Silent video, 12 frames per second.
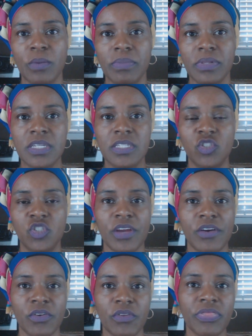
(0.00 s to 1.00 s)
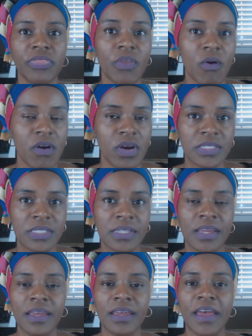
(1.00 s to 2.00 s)
and please share your
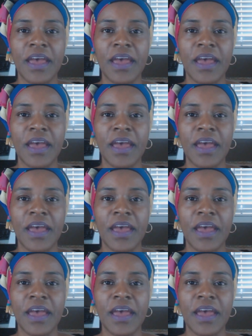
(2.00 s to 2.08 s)
thoughts.